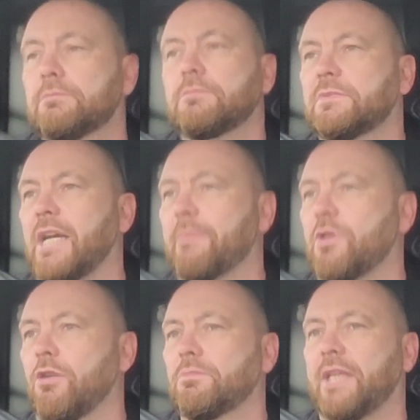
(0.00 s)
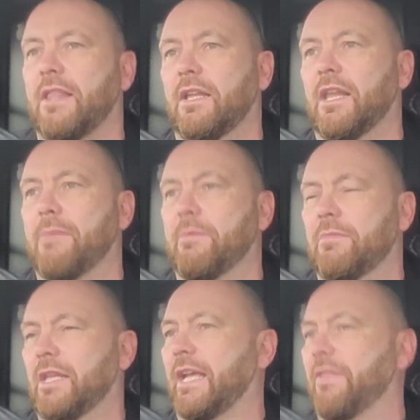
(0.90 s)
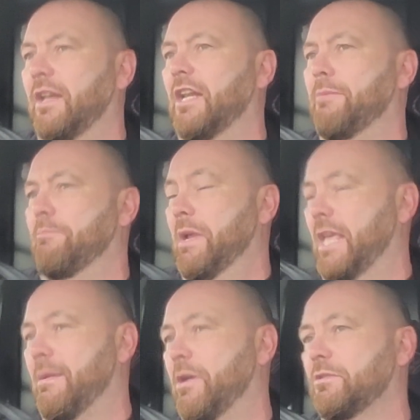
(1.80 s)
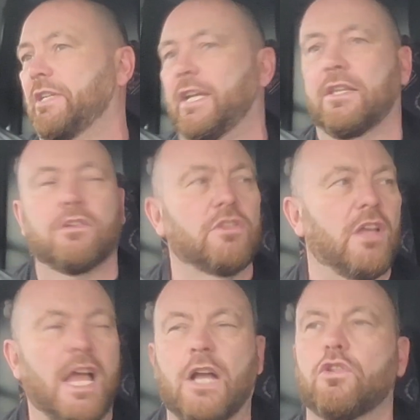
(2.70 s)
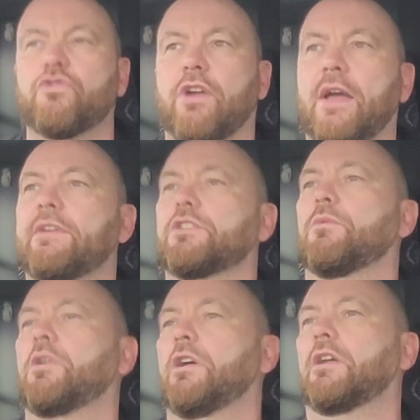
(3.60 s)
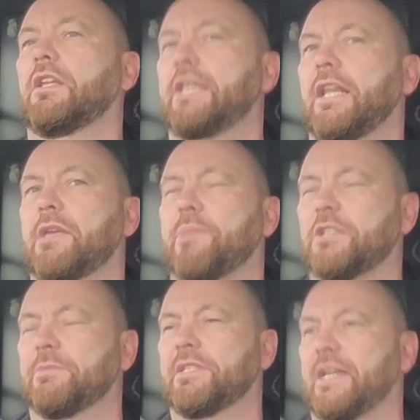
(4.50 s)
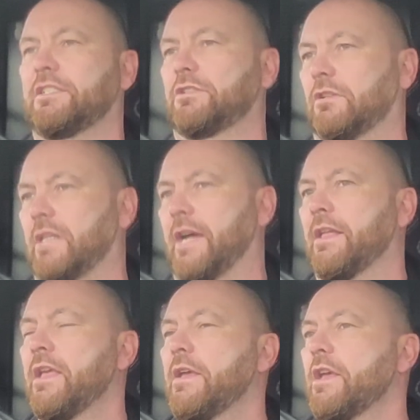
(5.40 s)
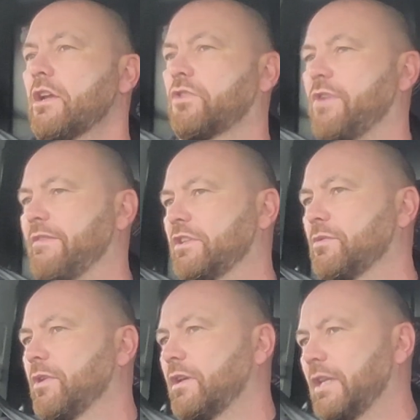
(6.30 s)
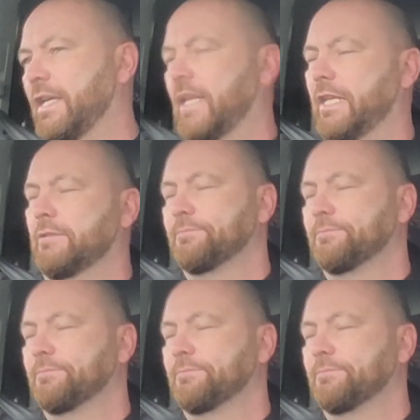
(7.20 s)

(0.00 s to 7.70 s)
time come, get the little Mini MOT'd. I could drive it to work legally. Passed me test, all that. Could drive it to work legally.